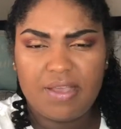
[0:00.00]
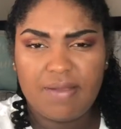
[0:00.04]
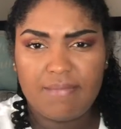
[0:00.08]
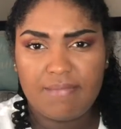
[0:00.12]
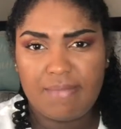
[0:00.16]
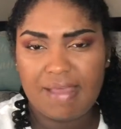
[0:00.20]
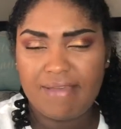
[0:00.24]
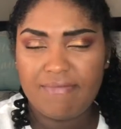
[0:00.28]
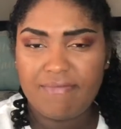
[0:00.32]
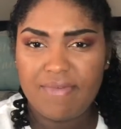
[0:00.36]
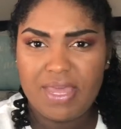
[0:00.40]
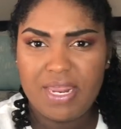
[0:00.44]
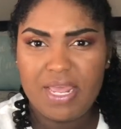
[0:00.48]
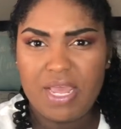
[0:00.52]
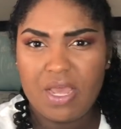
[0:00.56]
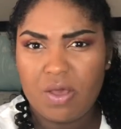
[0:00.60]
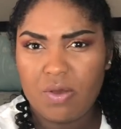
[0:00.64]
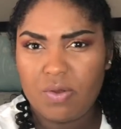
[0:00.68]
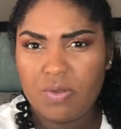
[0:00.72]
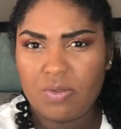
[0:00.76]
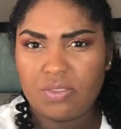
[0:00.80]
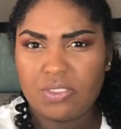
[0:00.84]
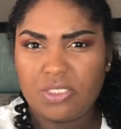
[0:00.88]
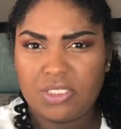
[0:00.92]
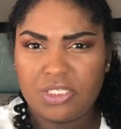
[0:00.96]
of my
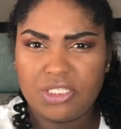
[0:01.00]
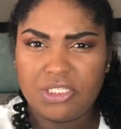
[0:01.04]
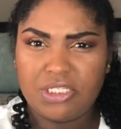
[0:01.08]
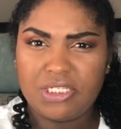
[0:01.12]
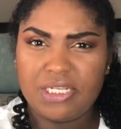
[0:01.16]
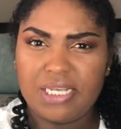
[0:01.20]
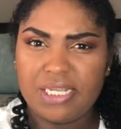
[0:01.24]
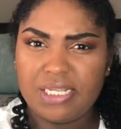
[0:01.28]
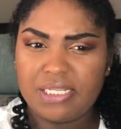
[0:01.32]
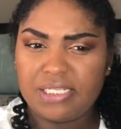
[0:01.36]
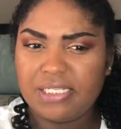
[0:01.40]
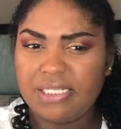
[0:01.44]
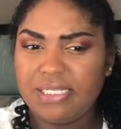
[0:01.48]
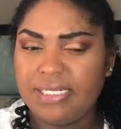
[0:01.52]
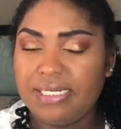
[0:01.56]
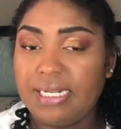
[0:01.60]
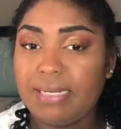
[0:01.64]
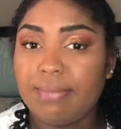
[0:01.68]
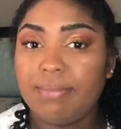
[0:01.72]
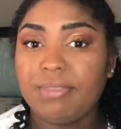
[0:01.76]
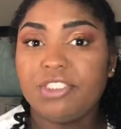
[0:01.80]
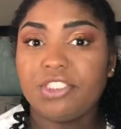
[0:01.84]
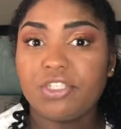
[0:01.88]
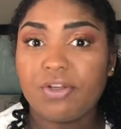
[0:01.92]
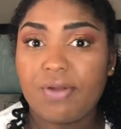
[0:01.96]
video is to just
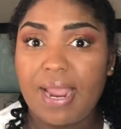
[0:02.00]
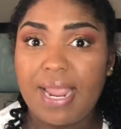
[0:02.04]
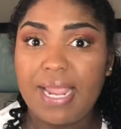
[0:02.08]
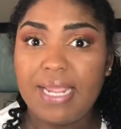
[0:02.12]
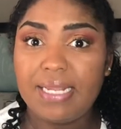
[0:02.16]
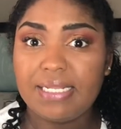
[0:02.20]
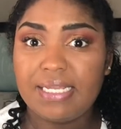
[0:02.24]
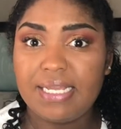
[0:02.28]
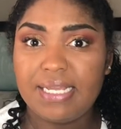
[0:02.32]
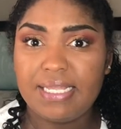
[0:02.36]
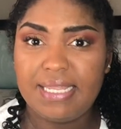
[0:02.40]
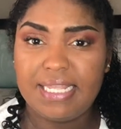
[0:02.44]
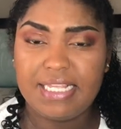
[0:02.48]
demonstrate